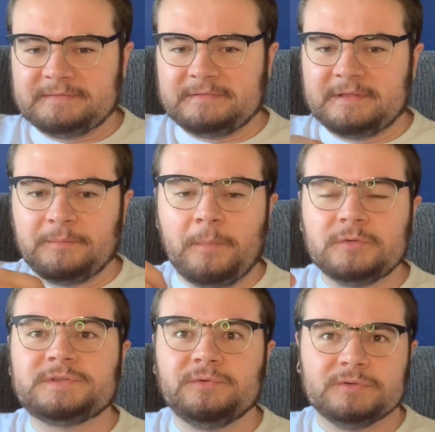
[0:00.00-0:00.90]
The
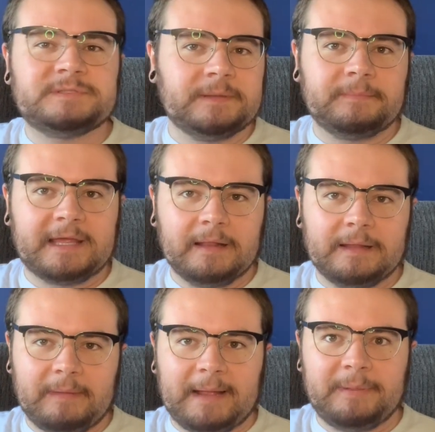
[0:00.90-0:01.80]
most gruesome kill,
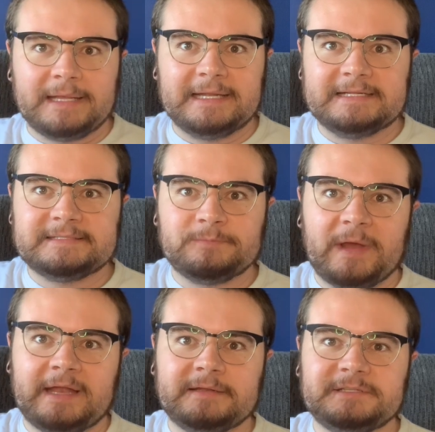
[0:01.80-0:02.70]
in my opinion, is
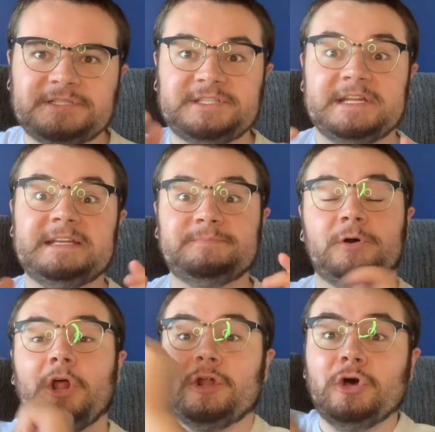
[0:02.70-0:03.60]
when she's
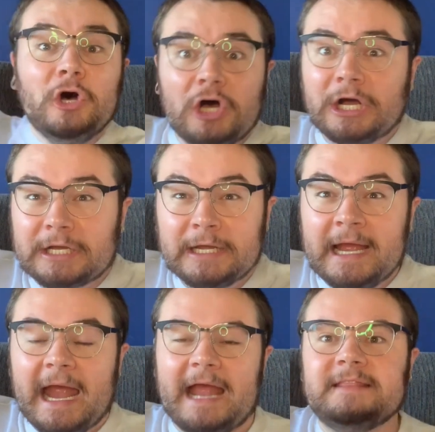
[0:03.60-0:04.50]
put on a hook
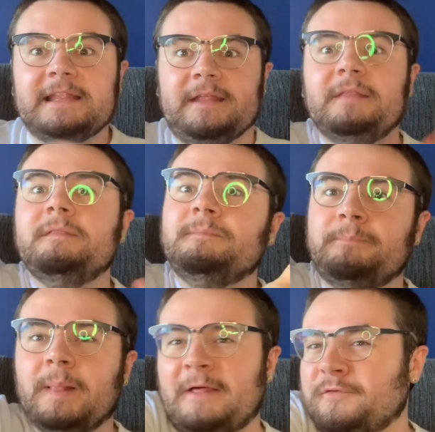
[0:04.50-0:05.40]
and then
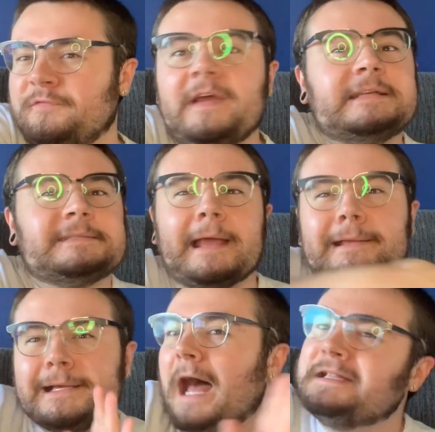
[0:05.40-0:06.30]
Leatherface
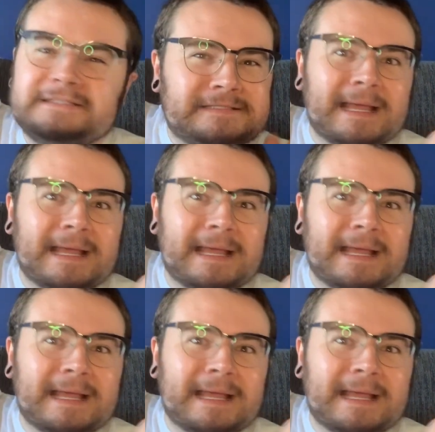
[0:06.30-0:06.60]
like cuts the